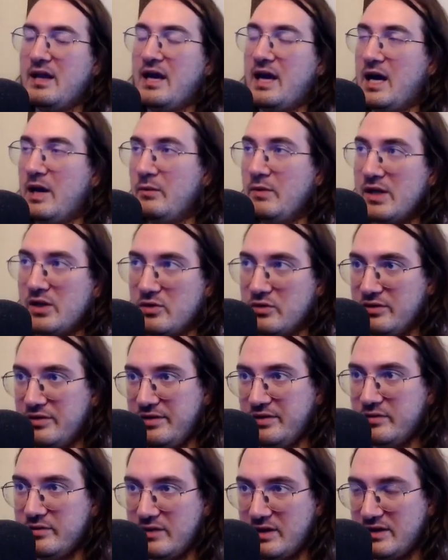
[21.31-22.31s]
I will
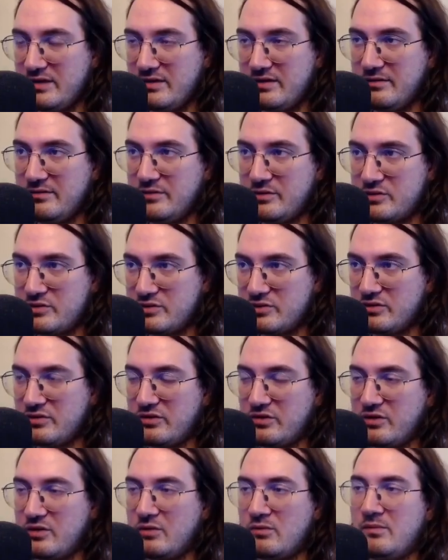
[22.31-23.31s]
continue that in the future,
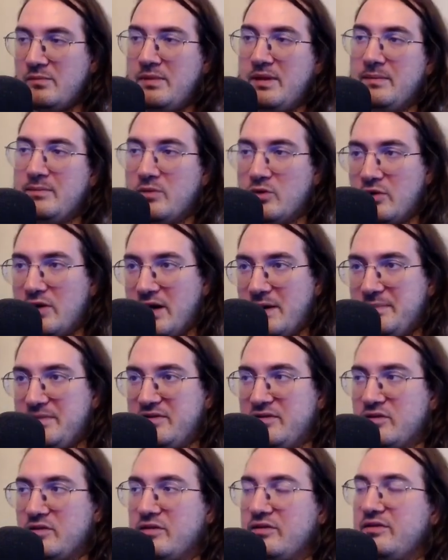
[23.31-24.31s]
so there will be more
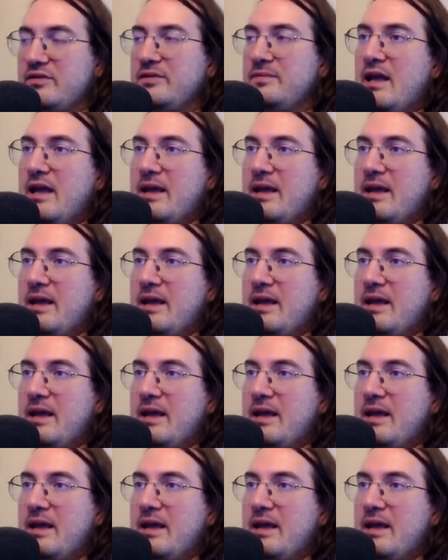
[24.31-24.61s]
episodes.